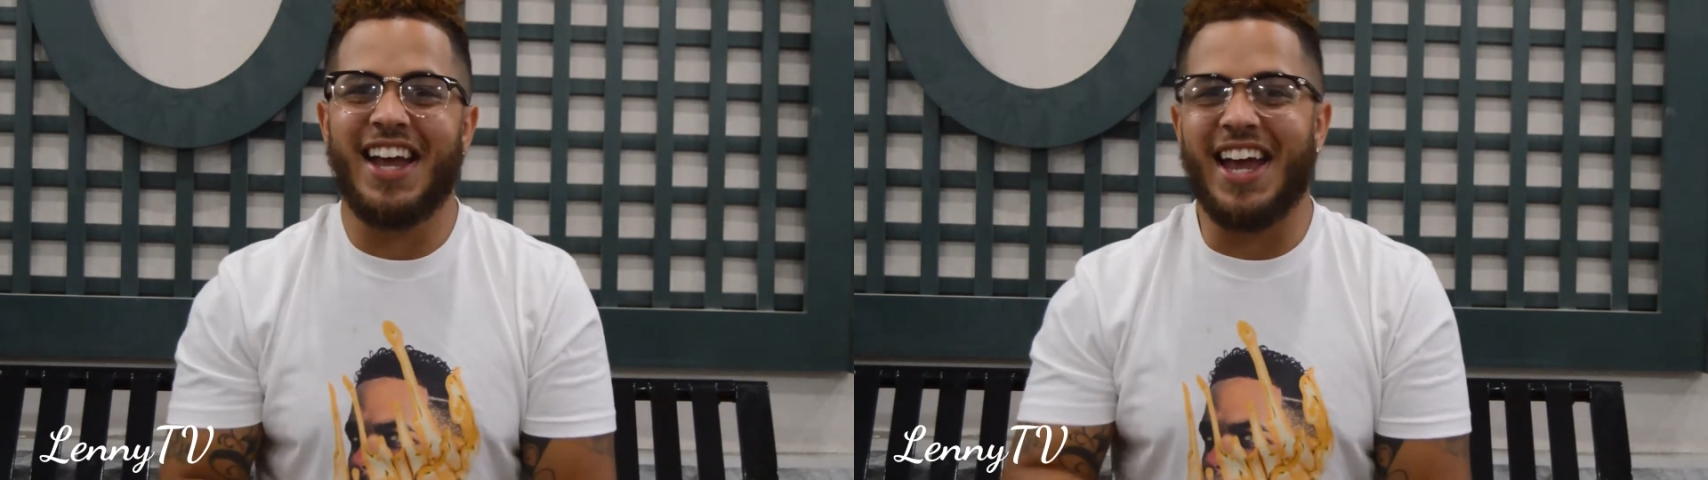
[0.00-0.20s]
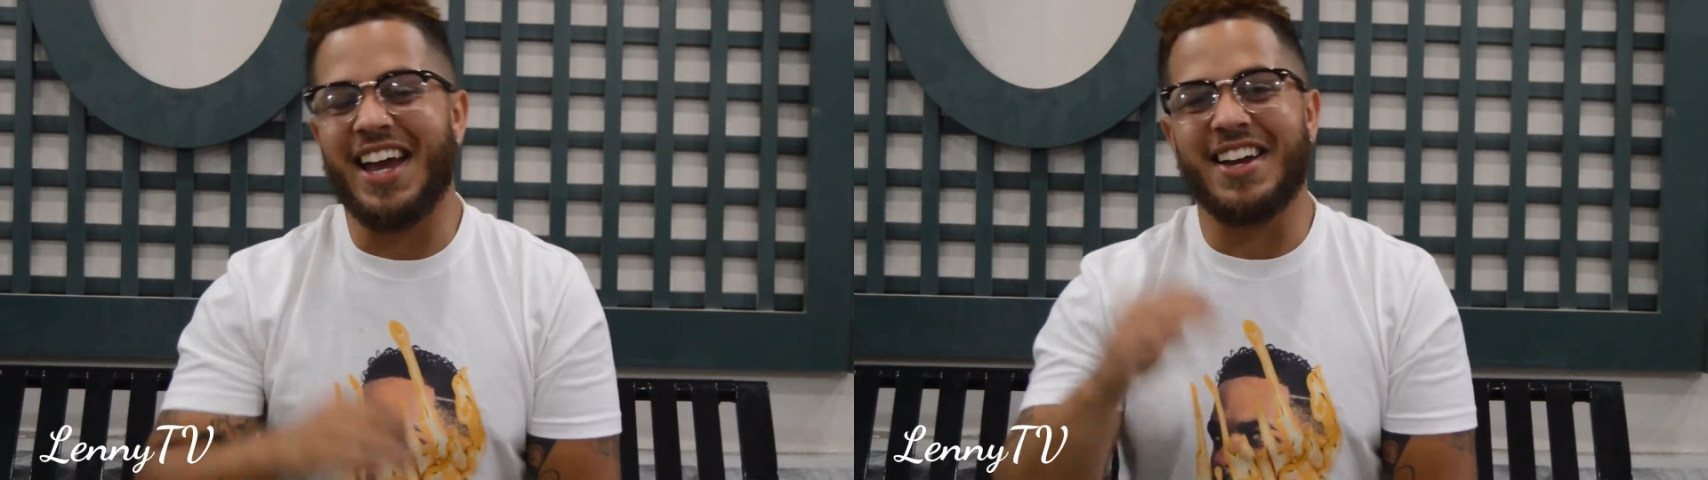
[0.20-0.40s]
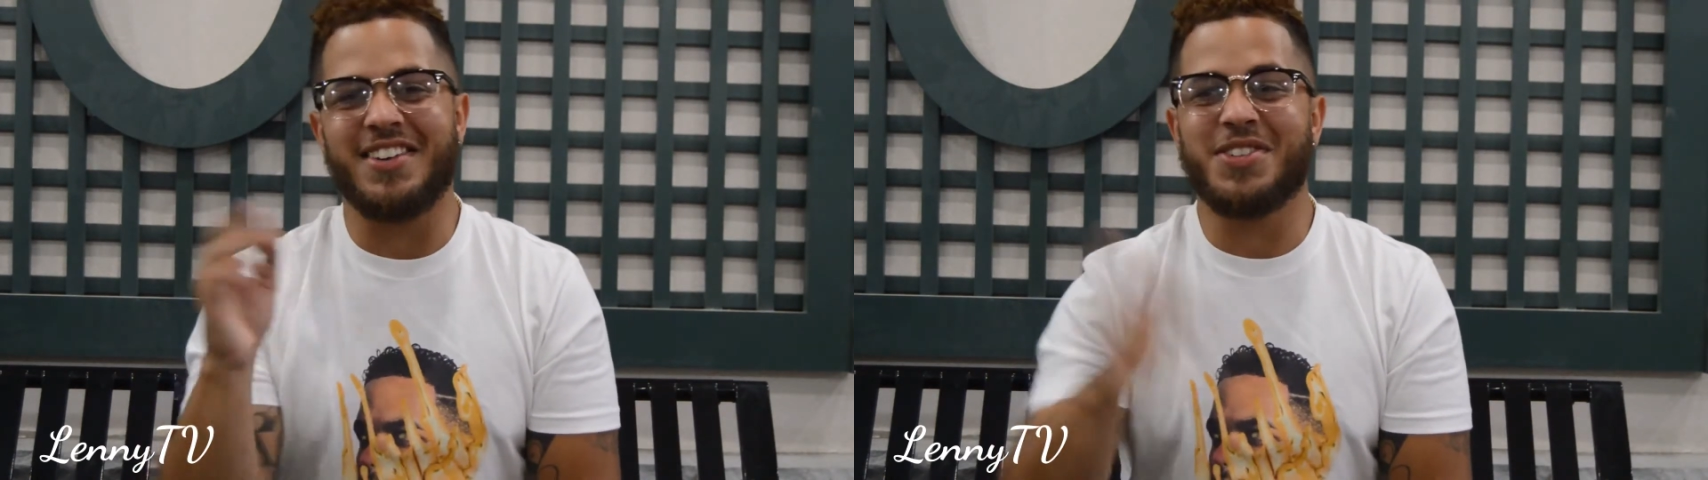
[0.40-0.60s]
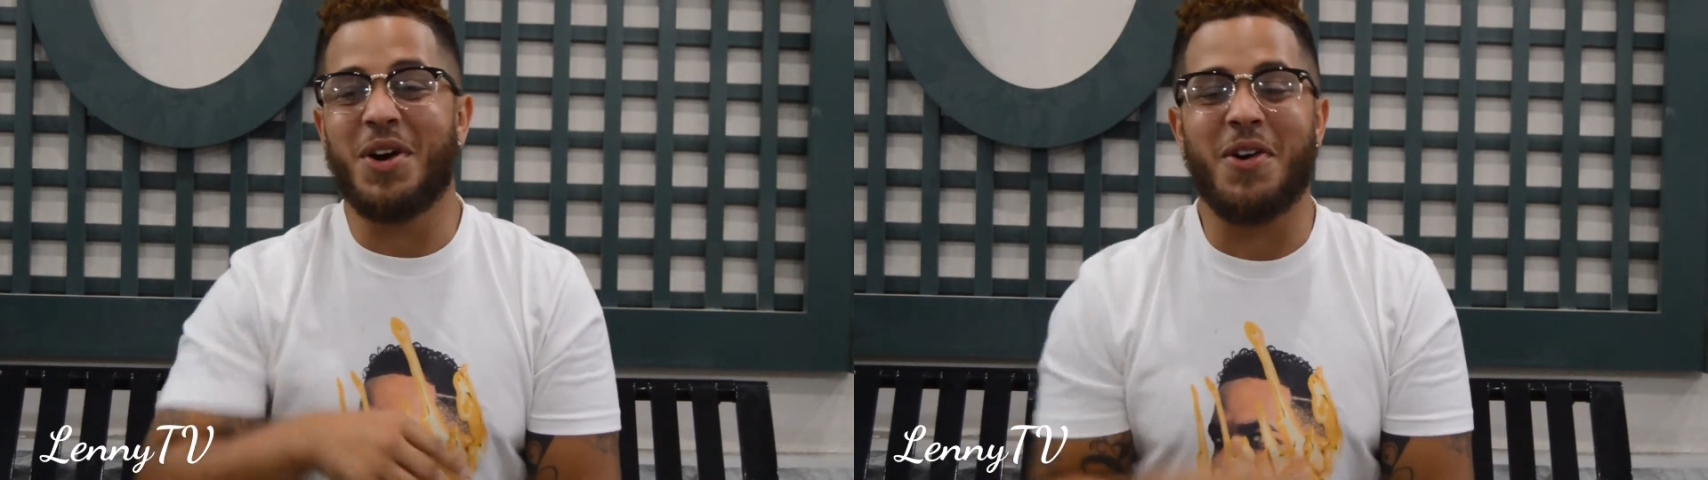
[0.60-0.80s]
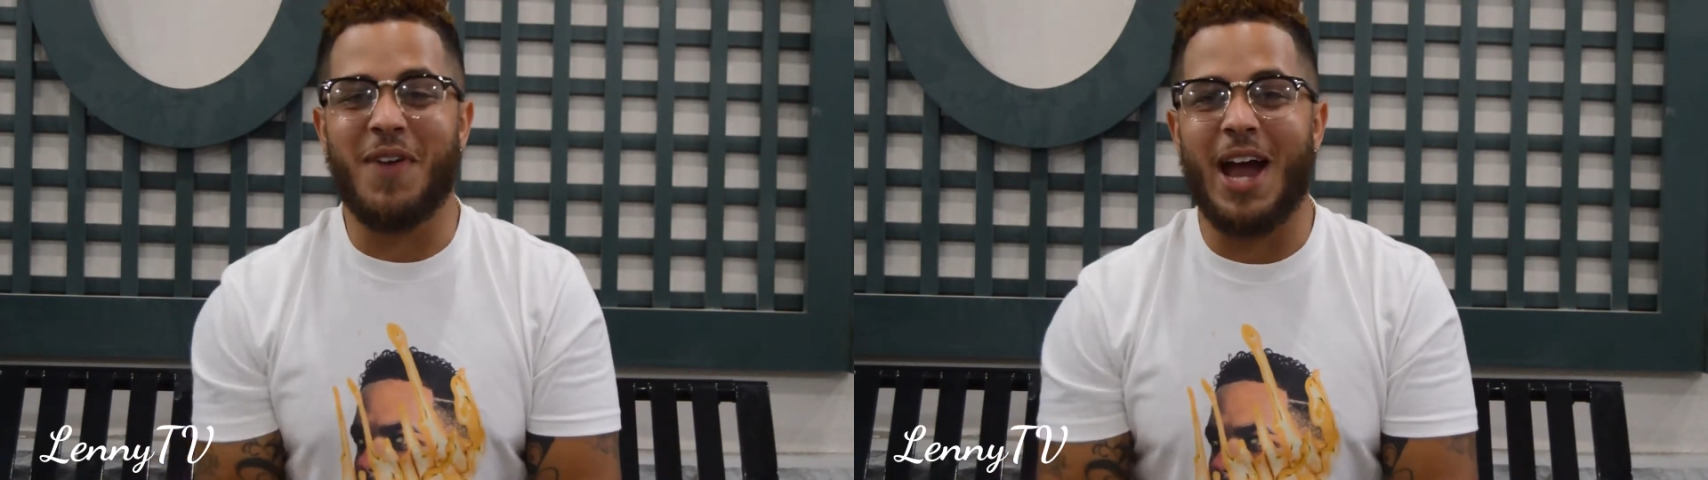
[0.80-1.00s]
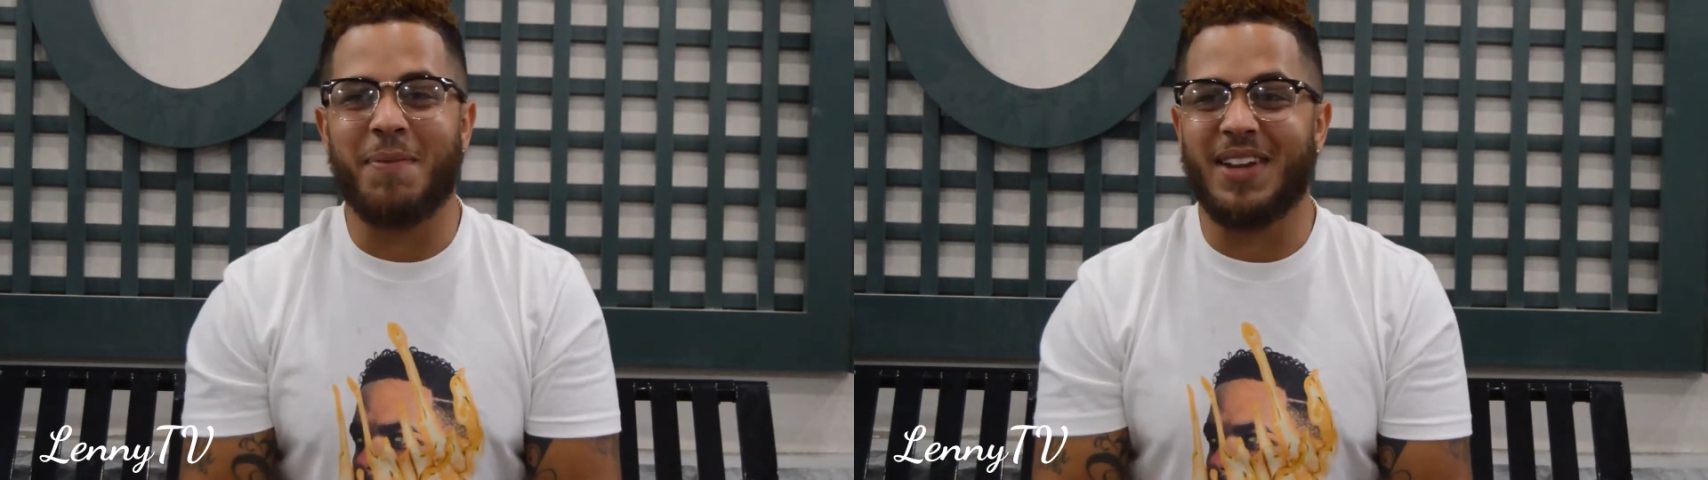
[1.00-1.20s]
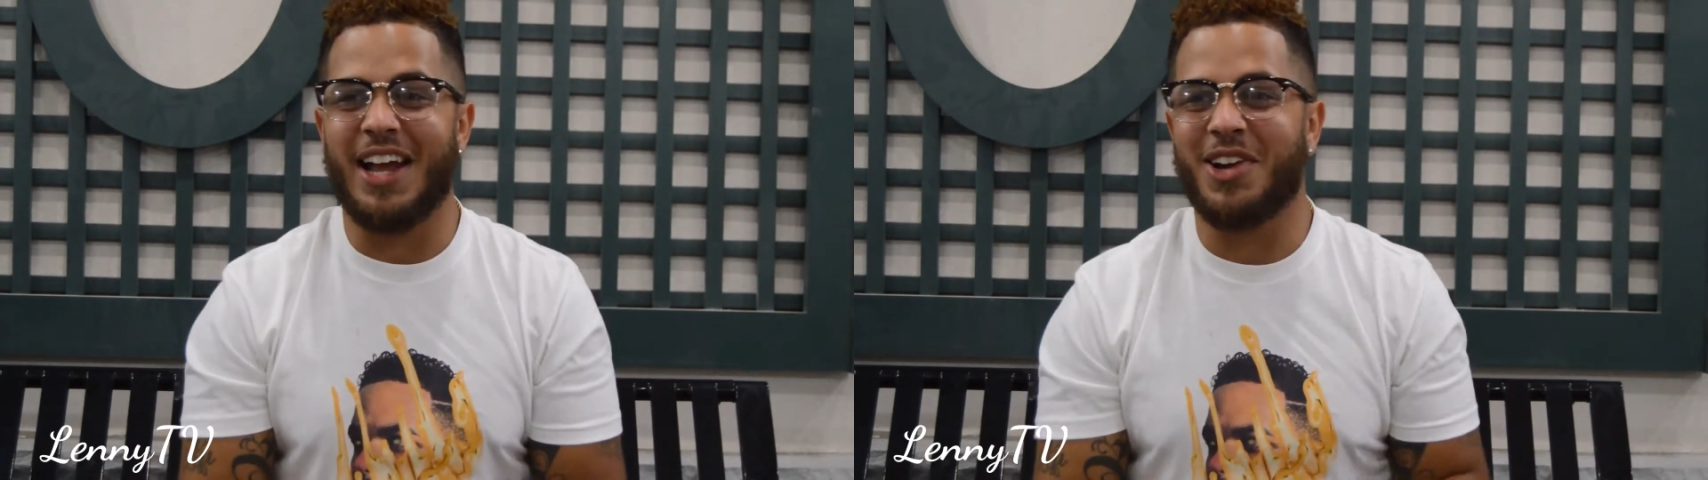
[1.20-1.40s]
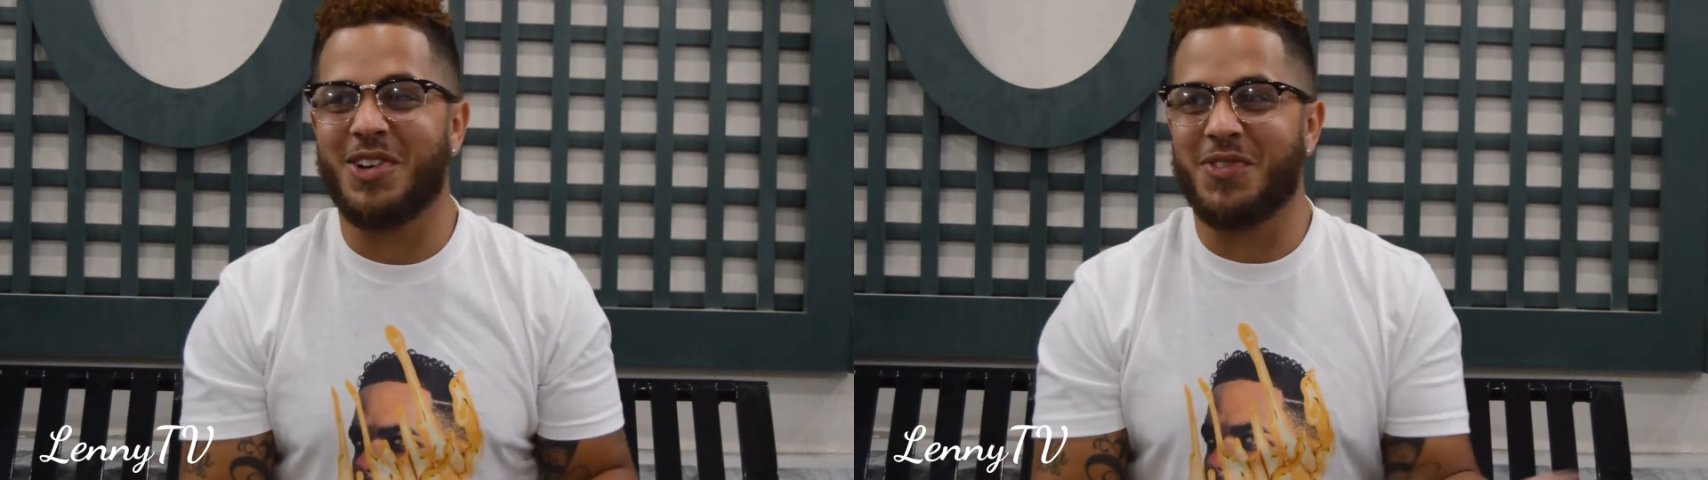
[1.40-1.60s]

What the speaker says: and just started rapping like